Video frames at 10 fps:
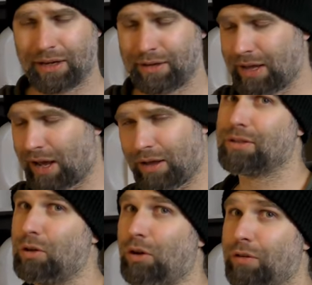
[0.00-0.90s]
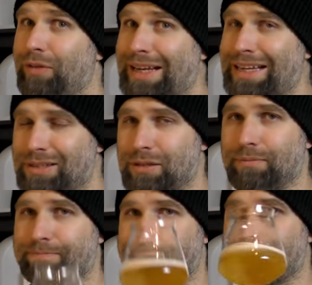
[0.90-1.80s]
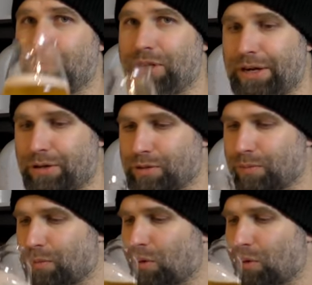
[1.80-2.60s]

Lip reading: and yeah, it's a lot of links. Cheers.